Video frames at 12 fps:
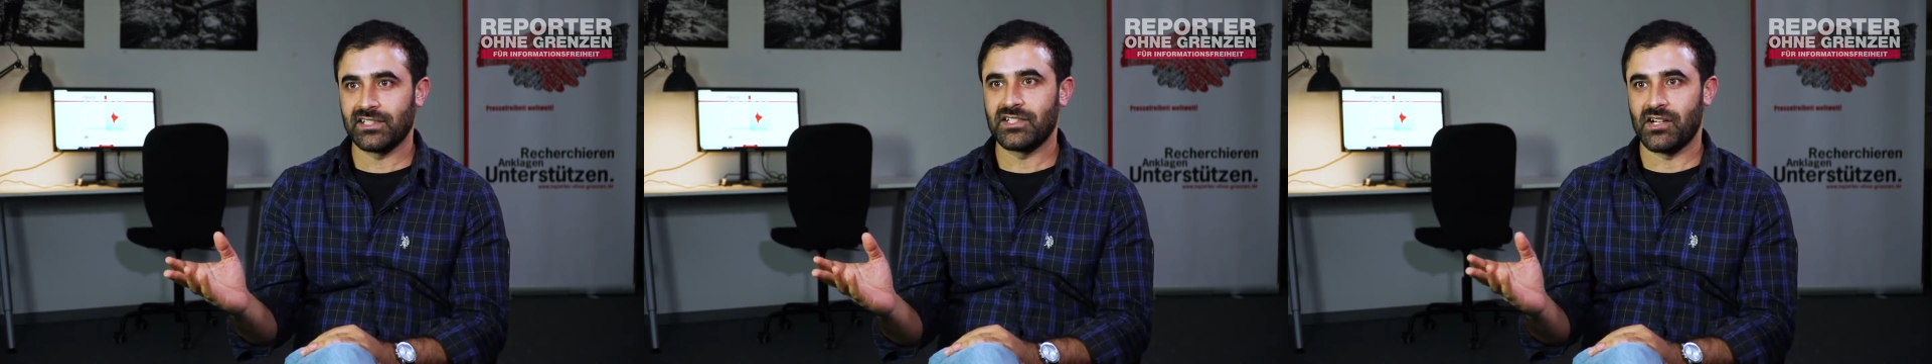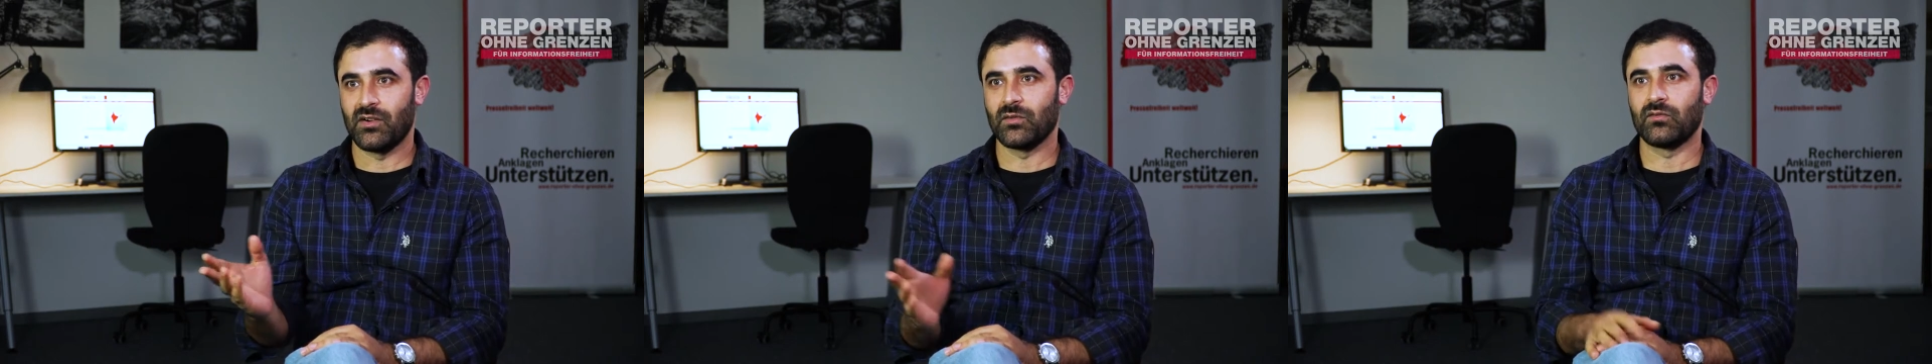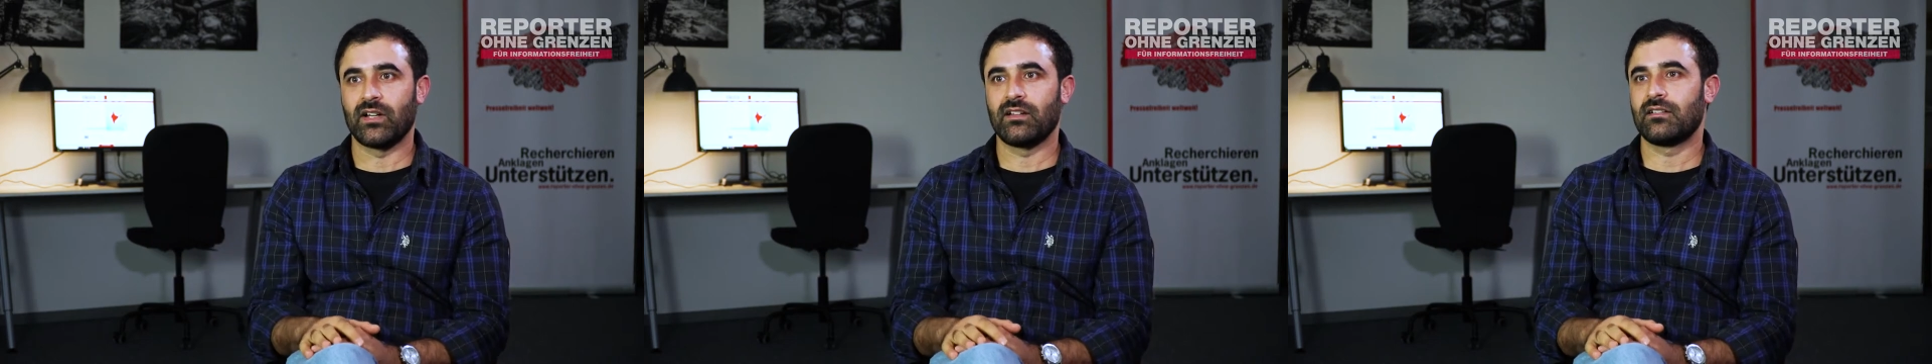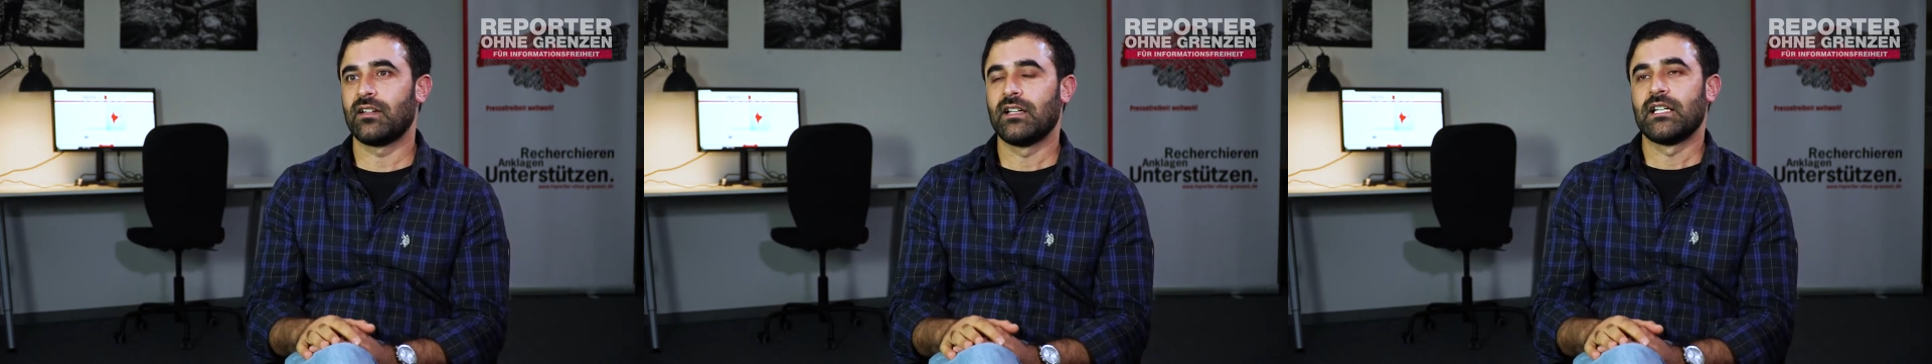town where
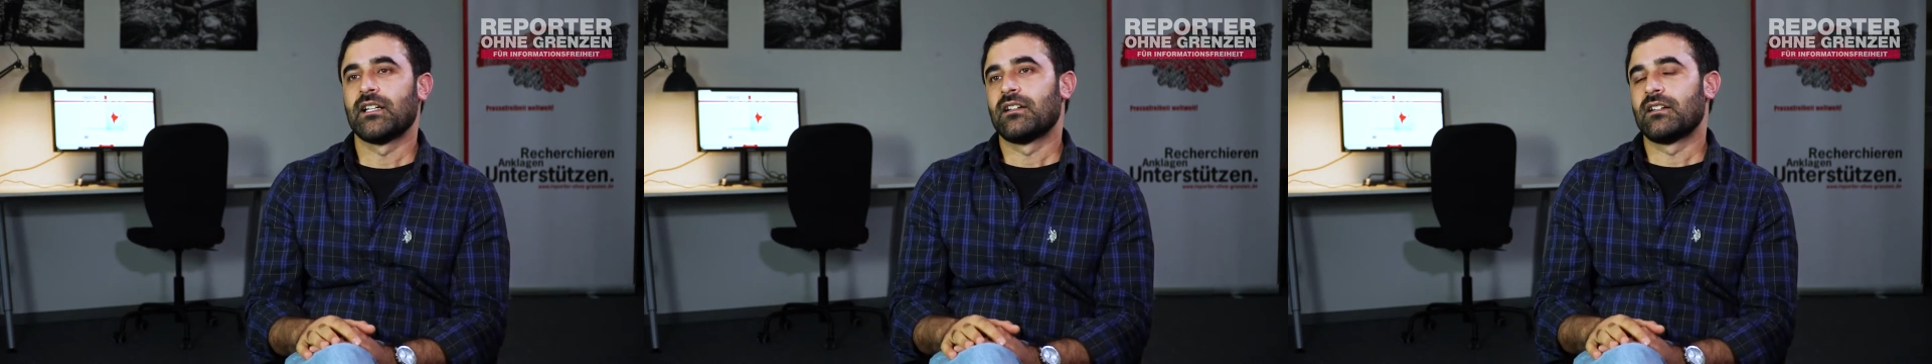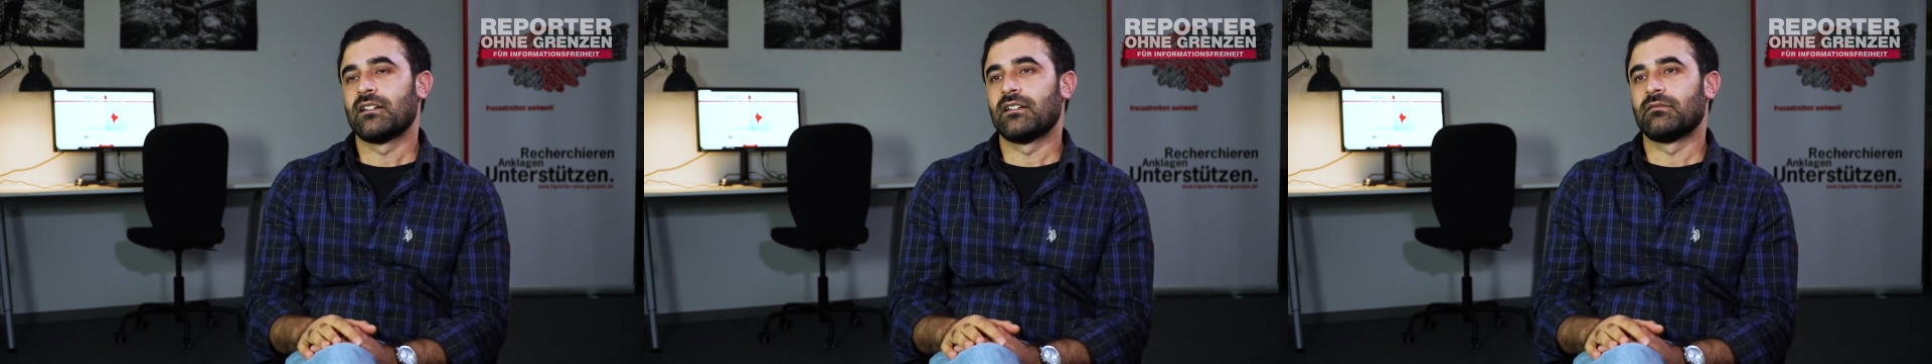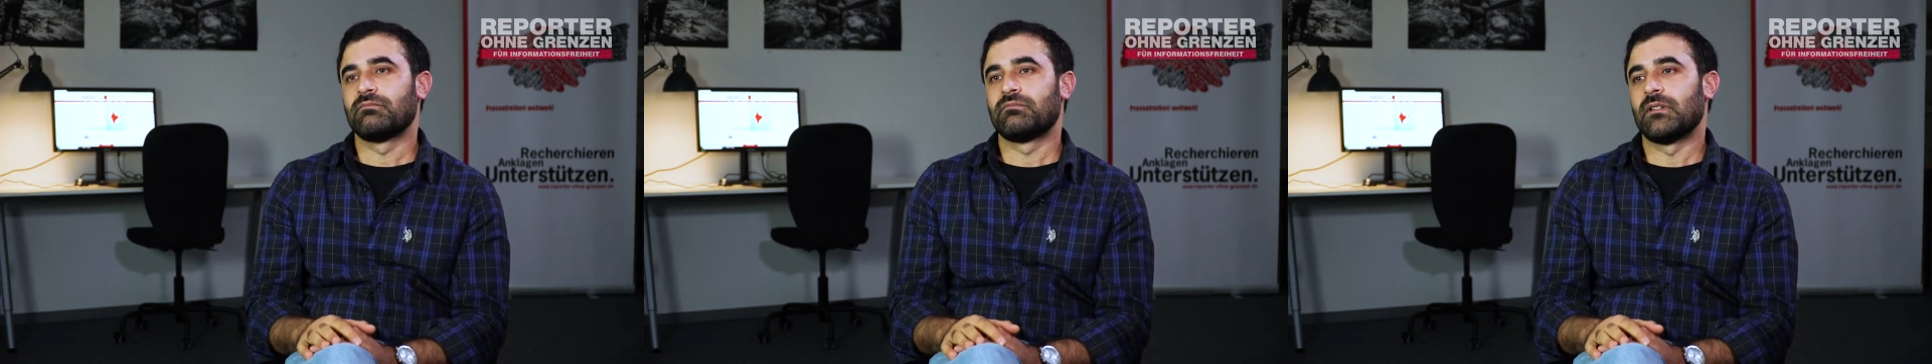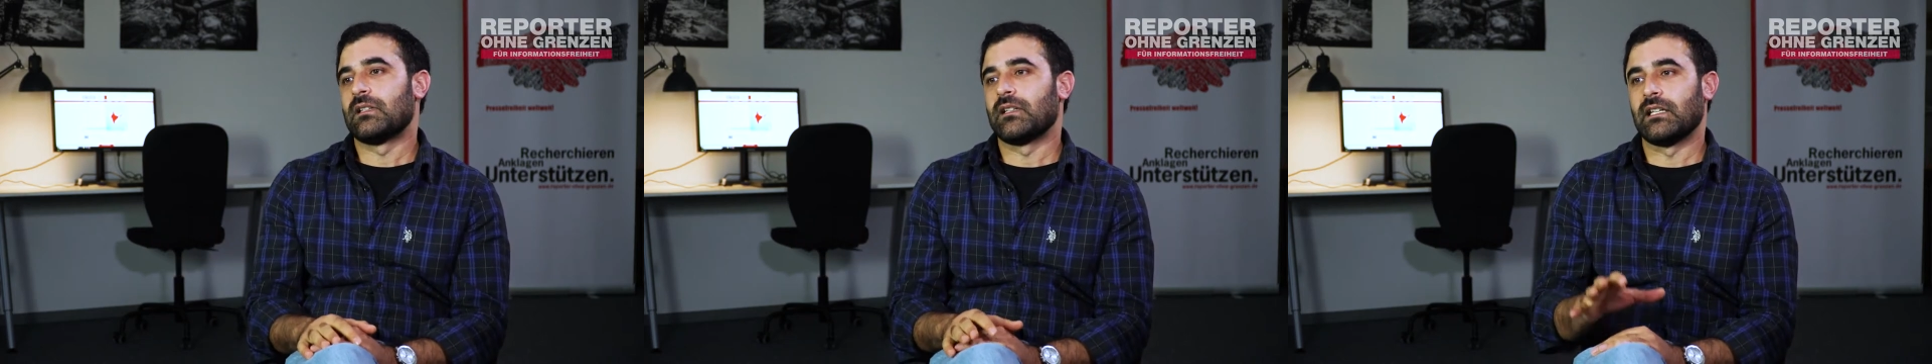
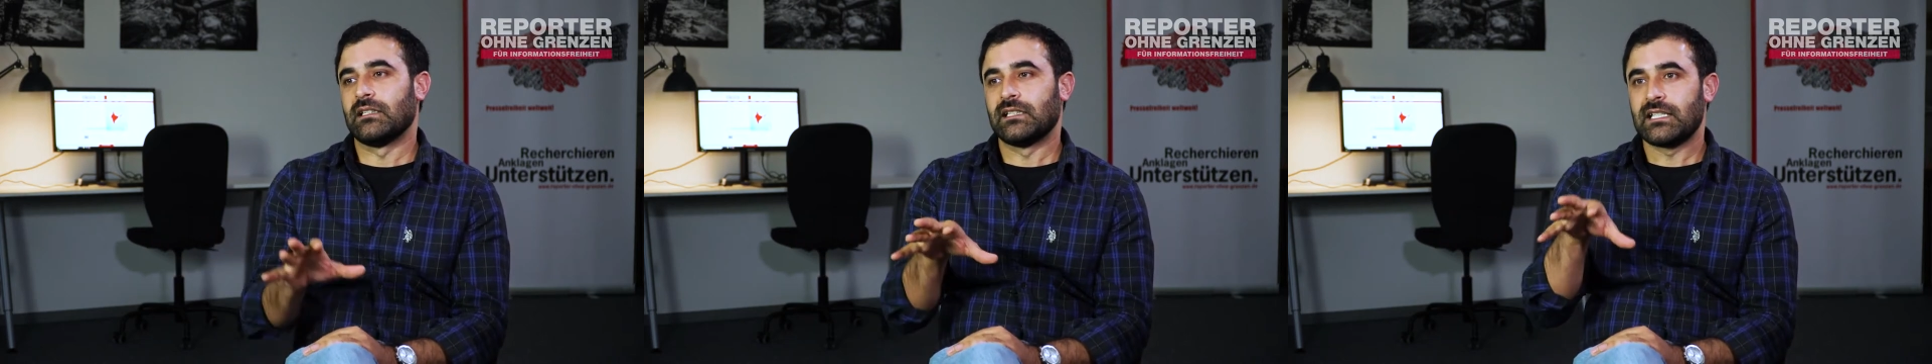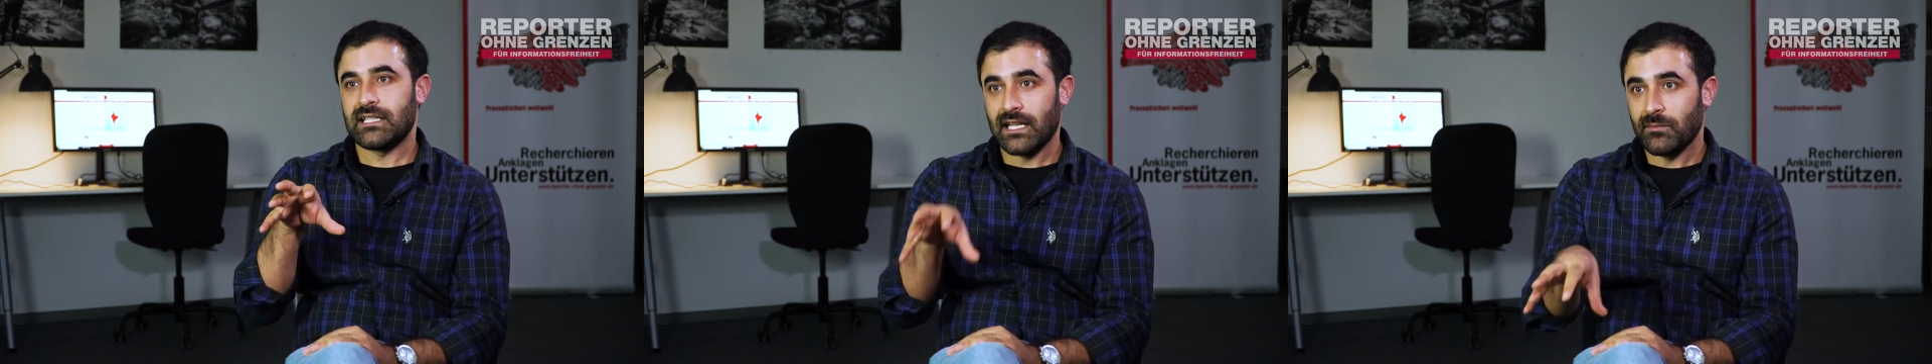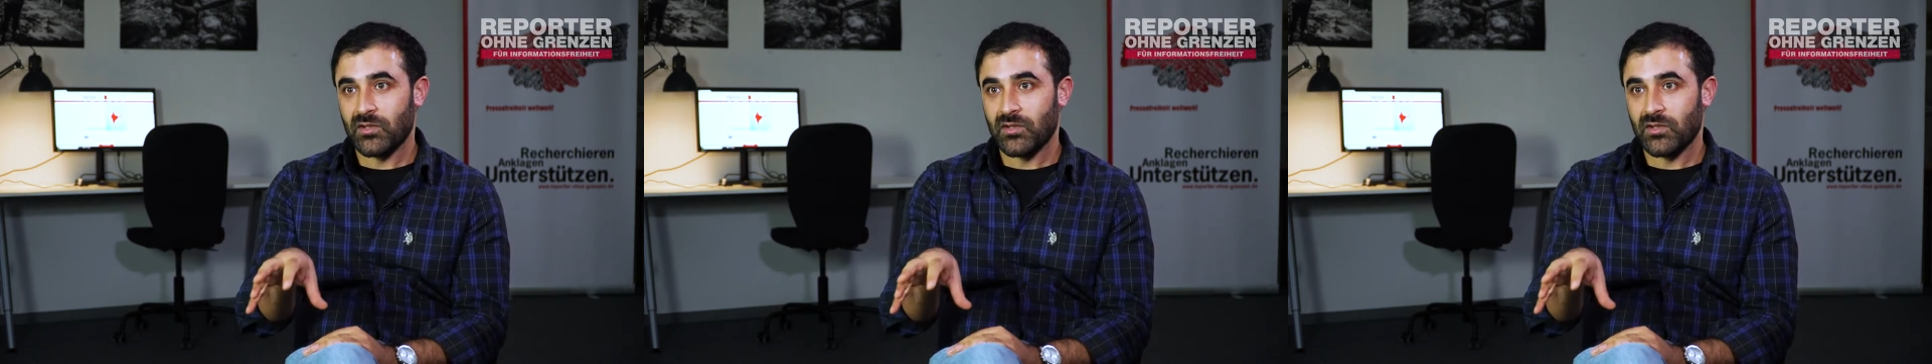in the same